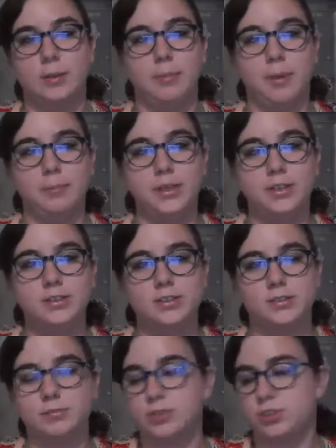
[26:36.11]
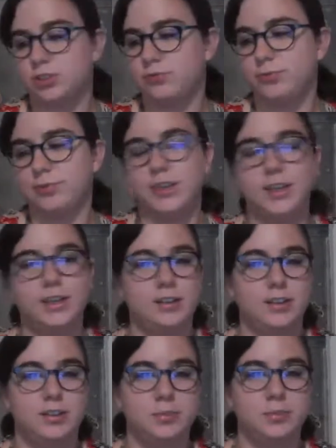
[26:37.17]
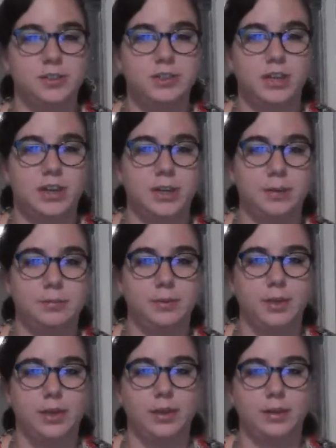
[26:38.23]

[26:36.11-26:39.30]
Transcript: pumpkins, which will take a little bit of time.